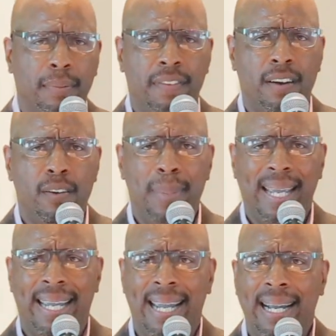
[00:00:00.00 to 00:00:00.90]
from the very
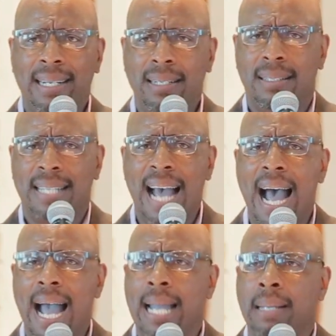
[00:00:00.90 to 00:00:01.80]
beginning of
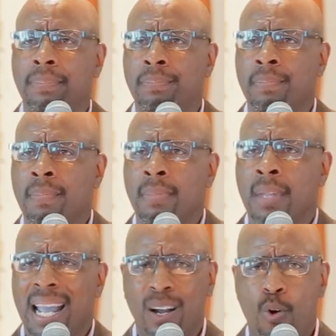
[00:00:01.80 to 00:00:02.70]
time,
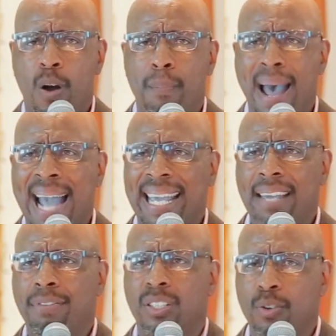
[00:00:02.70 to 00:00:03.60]
and going back
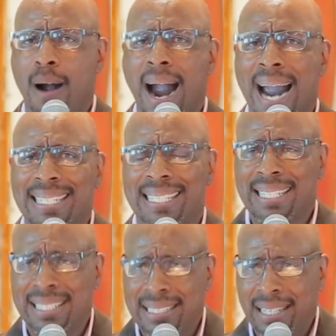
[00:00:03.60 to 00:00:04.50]
even to our
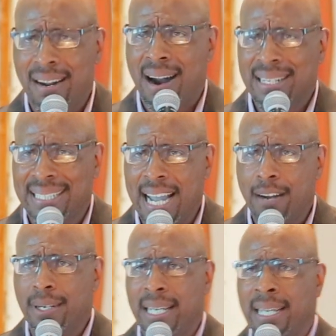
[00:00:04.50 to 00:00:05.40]
identity, our
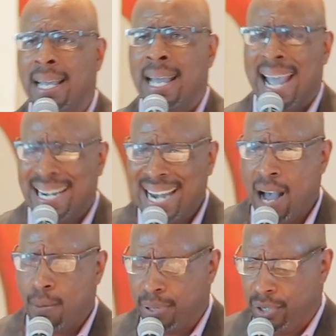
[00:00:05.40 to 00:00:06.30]
integrity, and
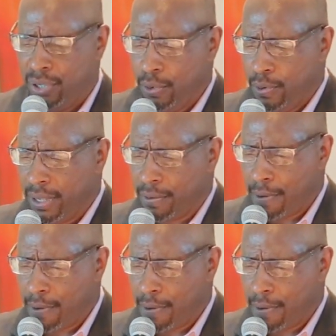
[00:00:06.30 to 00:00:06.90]
now pursuing the